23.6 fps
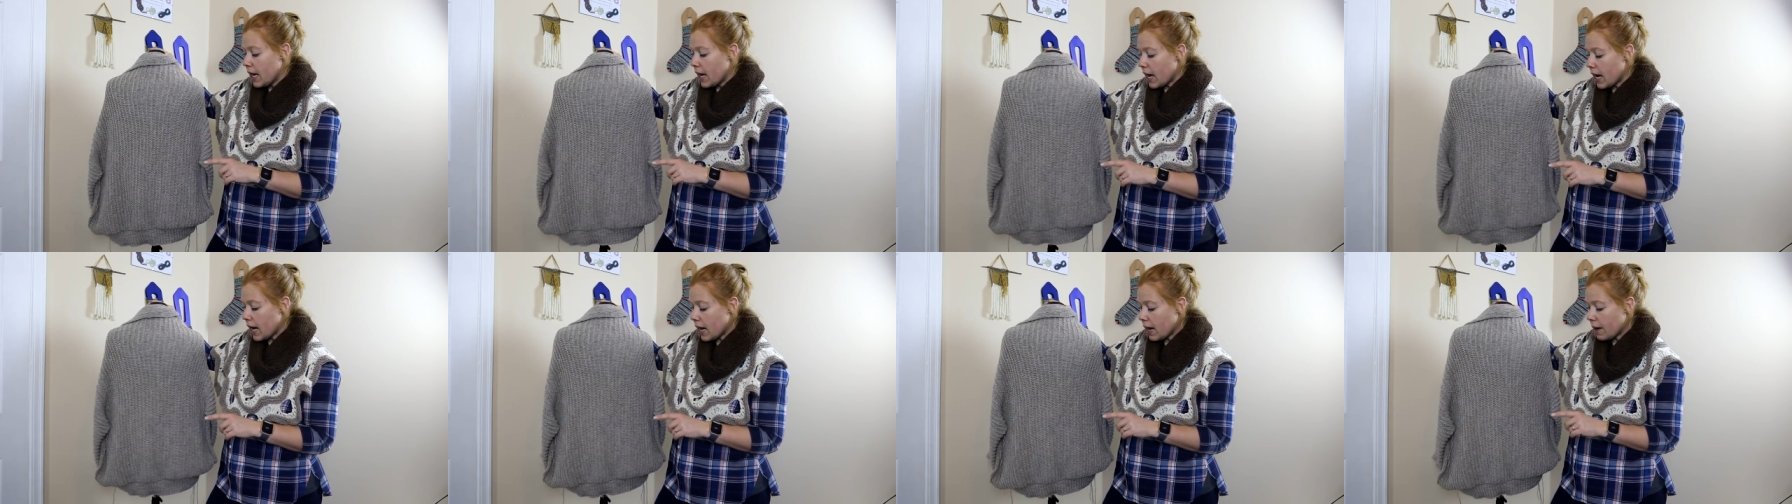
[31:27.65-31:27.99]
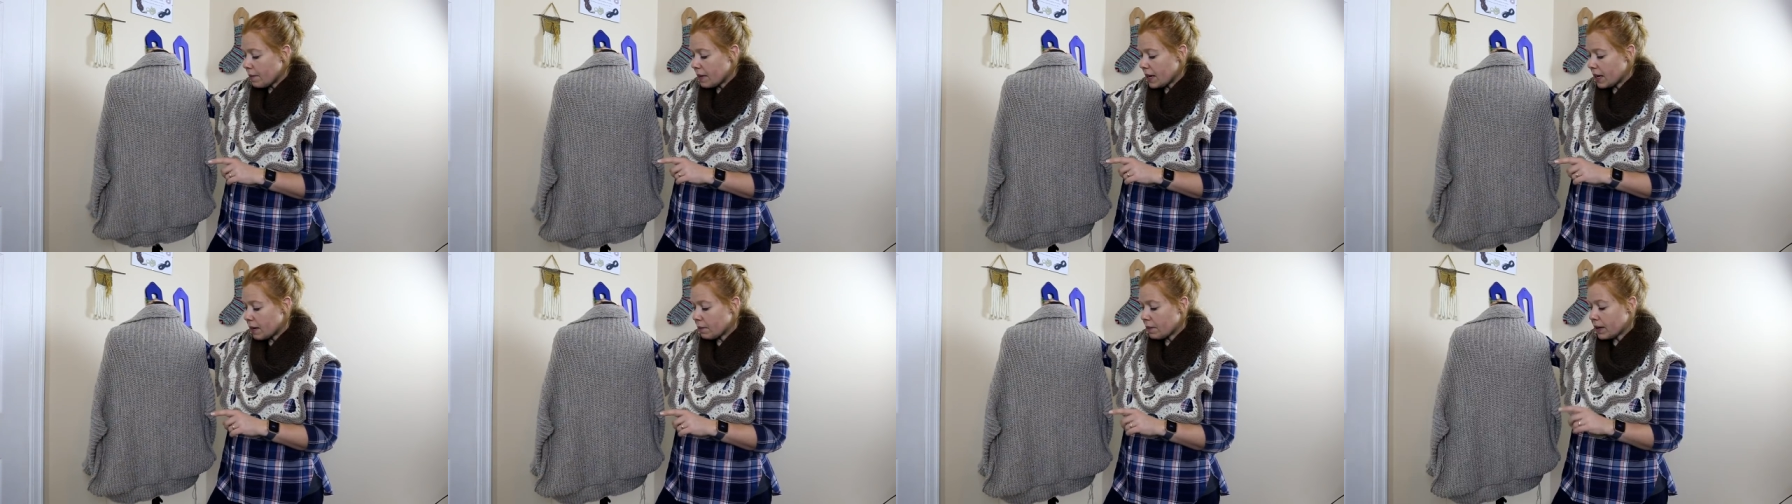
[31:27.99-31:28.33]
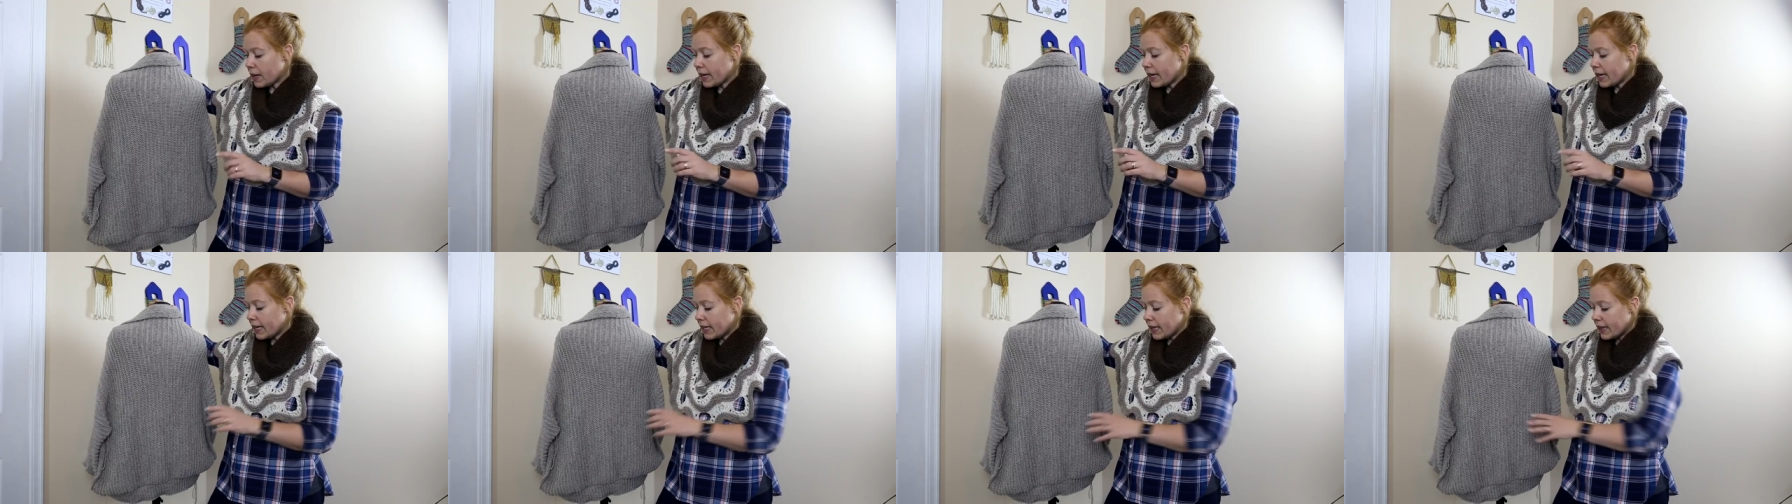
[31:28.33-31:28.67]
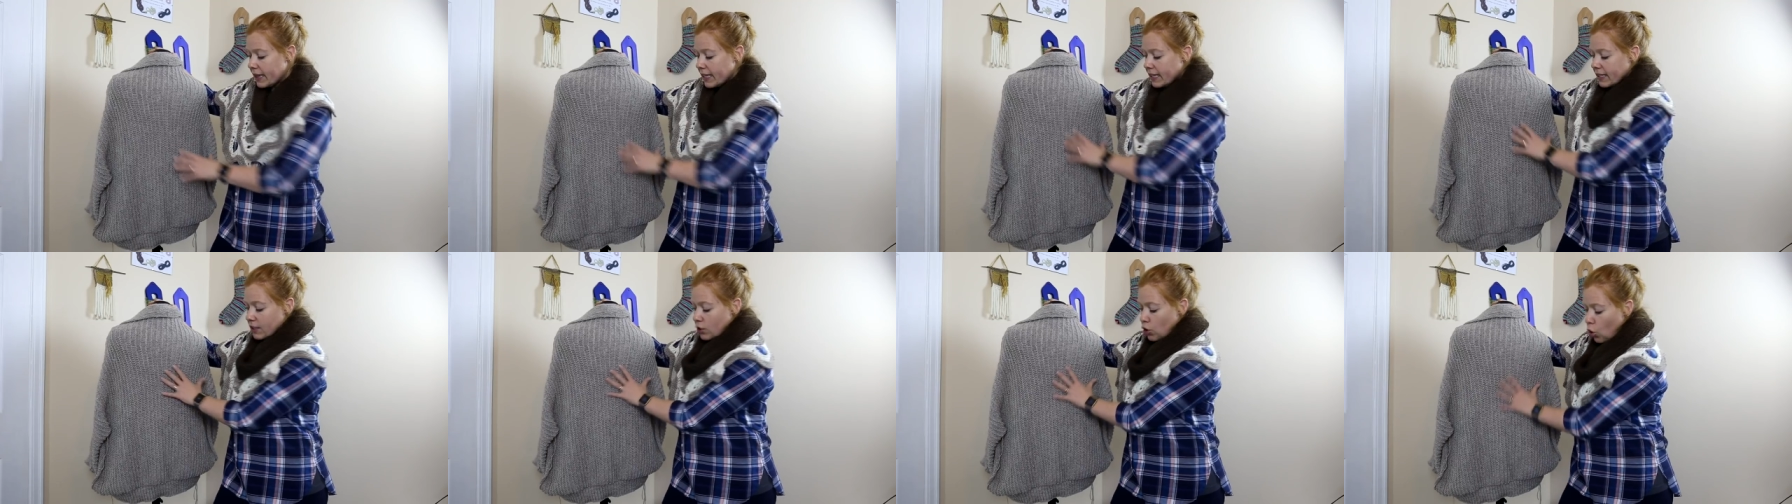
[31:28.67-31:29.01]
um, and my
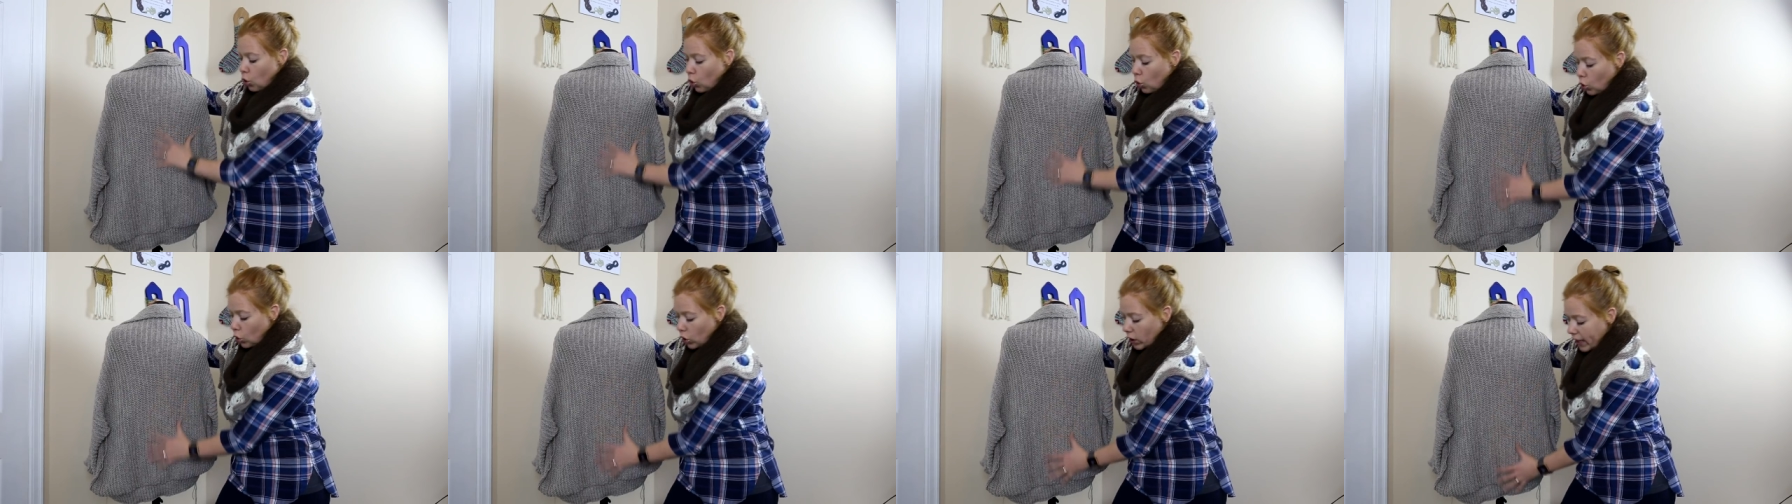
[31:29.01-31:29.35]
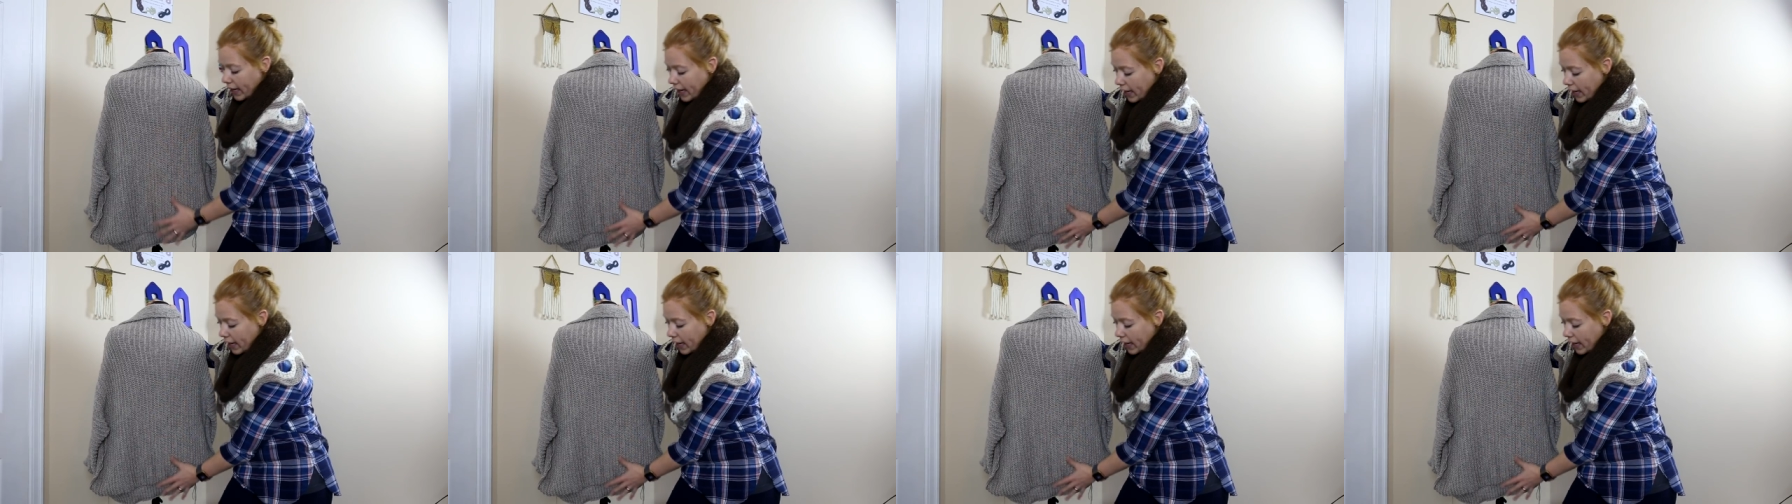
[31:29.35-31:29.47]
this whole